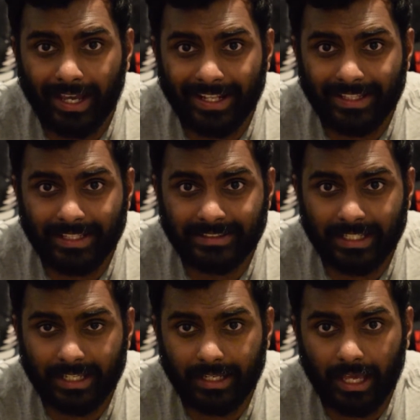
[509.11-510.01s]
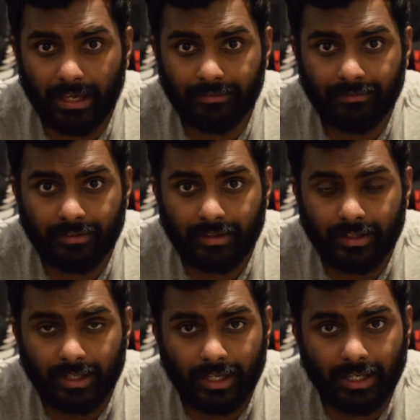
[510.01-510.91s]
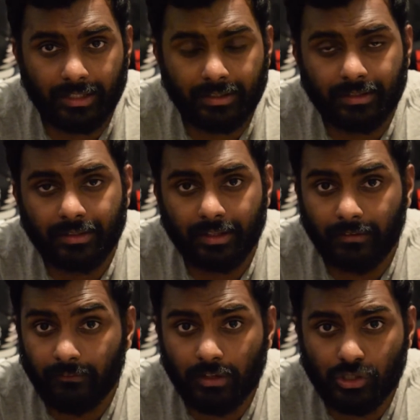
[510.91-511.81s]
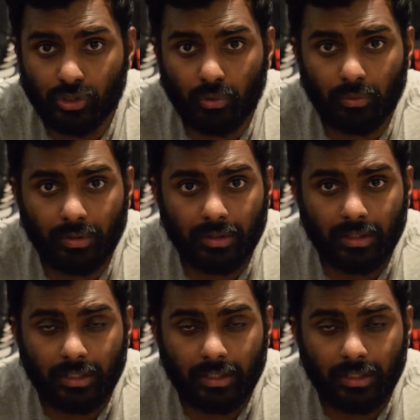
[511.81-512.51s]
and that second half, and it really showed.